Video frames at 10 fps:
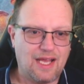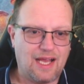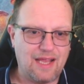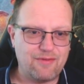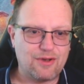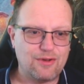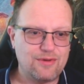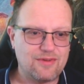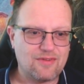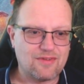I have
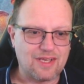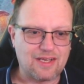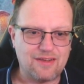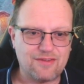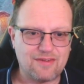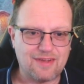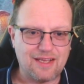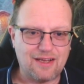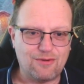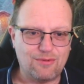included the cyclers. They
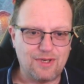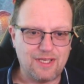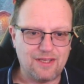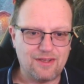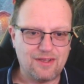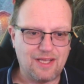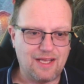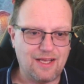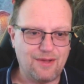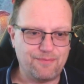are all here
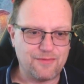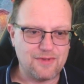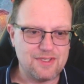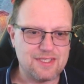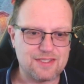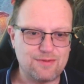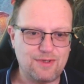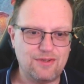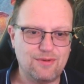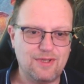um, just so we
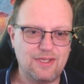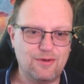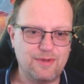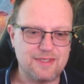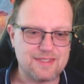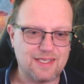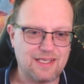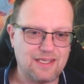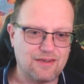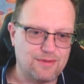can do a little bit of
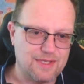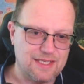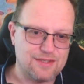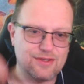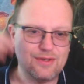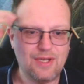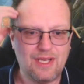cycling if we need to.